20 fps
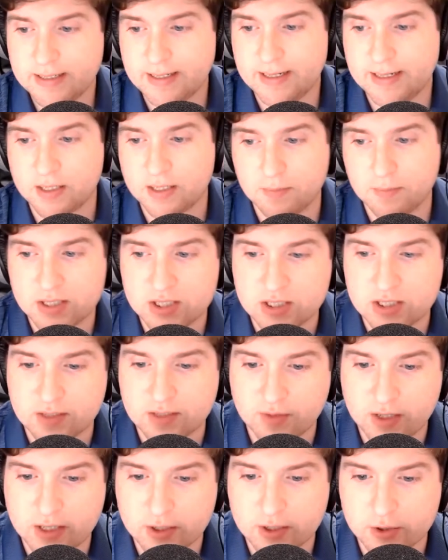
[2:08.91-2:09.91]
In the midst of
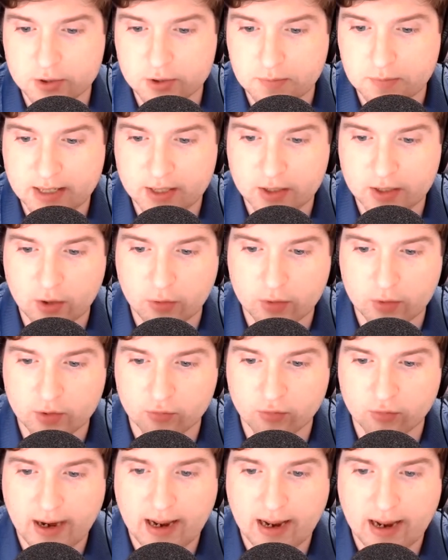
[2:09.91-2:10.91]
the years, make it known in
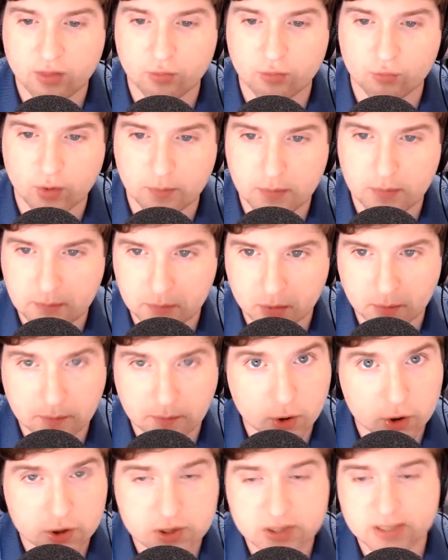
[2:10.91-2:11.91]
wrath, remember
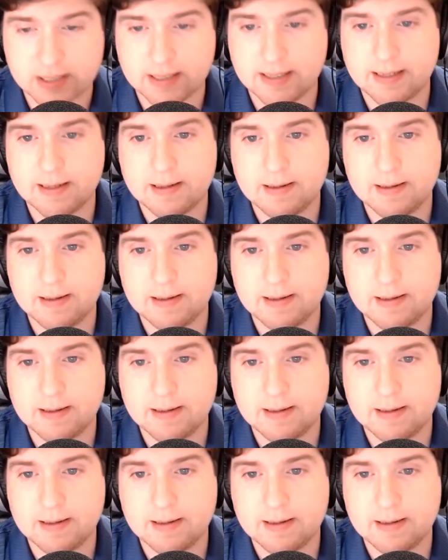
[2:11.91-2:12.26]
mercy.